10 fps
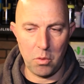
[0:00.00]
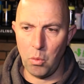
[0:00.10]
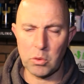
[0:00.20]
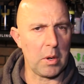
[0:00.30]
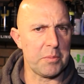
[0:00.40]

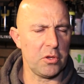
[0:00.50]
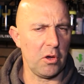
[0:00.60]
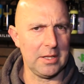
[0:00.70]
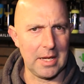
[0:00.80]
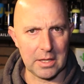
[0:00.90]
All the
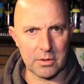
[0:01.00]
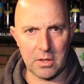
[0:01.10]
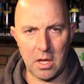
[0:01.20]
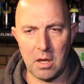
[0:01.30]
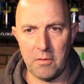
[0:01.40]
website links
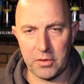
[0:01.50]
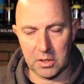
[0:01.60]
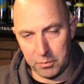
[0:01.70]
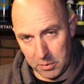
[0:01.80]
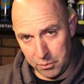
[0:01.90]
for
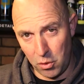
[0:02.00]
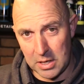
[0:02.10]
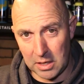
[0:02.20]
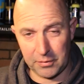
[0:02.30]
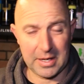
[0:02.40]
the
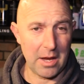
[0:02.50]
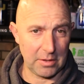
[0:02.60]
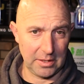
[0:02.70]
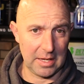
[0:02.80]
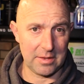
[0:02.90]
products for
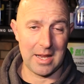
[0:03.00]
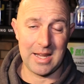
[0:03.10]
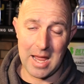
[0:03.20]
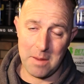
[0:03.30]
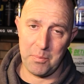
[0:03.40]
County Detailing
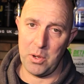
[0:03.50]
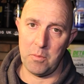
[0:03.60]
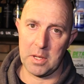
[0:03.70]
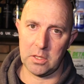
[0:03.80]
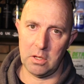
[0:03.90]
and
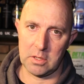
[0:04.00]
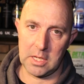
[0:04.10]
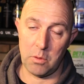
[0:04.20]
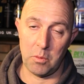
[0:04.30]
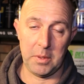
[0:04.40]
Pyramid Car
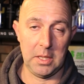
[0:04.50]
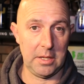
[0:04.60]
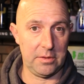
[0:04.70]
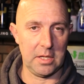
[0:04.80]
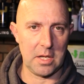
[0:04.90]
Care will be
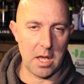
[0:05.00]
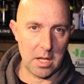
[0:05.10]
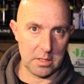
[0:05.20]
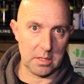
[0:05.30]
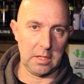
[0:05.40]
listed
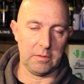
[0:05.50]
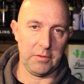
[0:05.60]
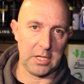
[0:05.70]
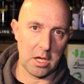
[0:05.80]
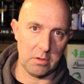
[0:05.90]
underneath the
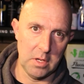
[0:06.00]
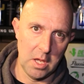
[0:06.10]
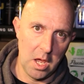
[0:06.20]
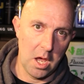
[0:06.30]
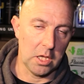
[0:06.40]
video,
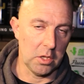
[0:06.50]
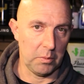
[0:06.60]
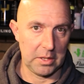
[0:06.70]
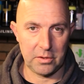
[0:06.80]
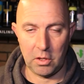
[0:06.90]
along
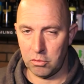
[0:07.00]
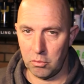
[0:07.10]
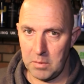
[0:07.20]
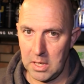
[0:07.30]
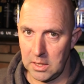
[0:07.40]
with the social
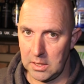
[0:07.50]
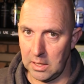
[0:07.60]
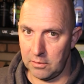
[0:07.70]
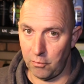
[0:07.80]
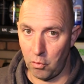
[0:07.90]
media
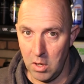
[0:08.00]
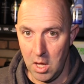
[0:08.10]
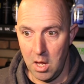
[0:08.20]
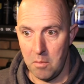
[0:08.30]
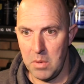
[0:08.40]
links for
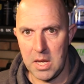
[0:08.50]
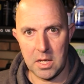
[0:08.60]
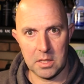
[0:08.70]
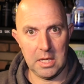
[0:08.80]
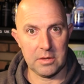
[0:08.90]
me
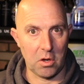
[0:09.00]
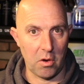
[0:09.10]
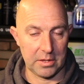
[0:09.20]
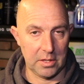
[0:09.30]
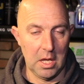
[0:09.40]
and these
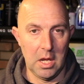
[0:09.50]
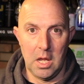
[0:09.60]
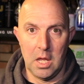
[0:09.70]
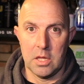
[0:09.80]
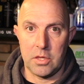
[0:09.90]
guys.
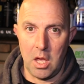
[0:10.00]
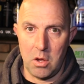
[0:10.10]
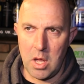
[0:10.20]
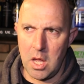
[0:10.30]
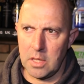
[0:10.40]

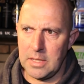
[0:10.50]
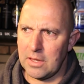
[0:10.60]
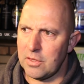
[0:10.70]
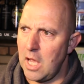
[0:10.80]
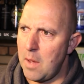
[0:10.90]
So
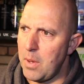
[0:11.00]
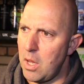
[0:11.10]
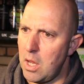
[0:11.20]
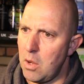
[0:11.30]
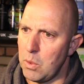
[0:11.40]
next up,
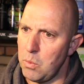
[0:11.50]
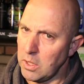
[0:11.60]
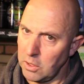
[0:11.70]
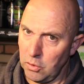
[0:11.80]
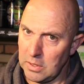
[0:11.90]
we were
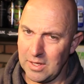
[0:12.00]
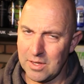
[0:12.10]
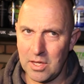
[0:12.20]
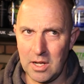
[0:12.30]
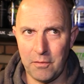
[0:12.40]
going to do the
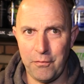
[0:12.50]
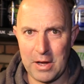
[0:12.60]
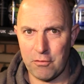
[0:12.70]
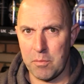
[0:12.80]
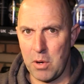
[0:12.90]
detailing
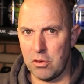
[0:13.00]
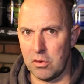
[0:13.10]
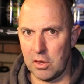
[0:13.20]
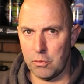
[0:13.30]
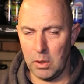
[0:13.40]
factory brushes
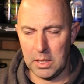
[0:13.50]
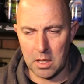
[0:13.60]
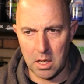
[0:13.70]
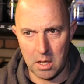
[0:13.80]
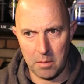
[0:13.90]
this week,
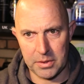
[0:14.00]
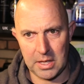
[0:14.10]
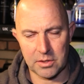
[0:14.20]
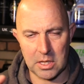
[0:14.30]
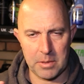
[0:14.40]
but that
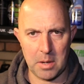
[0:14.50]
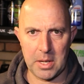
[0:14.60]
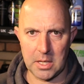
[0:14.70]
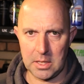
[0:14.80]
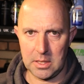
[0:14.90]
is coming up
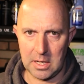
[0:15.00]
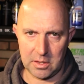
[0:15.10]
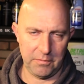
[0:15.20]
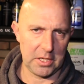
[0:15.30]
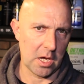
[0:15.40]
in a later
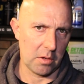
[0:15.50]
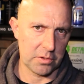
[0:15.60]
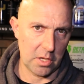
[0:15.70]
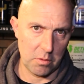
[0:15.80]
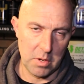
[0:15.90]
video,
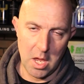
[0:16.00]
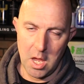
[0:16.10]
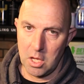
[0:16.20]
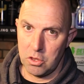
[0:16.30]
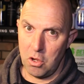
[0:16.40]
so
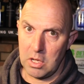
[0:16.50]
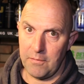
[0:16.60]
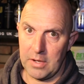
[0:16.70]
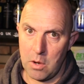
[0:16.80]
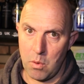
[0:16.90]
tune in
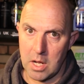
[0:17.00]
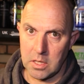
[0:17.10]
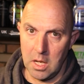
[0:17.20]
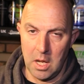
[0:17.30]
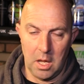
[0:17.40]
for that one.
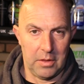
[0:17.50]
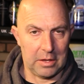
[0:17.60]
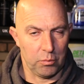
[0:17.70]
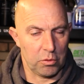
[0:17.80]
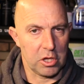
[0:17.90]

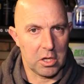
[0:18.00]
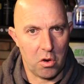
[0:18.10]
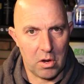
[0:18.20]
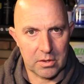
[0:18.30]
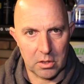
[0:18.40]
Thanks for watching
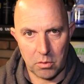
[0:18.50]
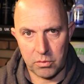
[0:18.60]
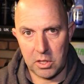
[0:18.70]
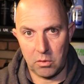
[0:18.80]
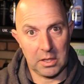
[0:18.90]
guys, and I'll
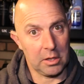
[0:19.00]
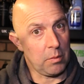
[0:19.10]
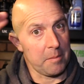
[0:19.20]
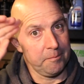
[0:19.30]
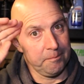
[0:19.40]
see you on the next one.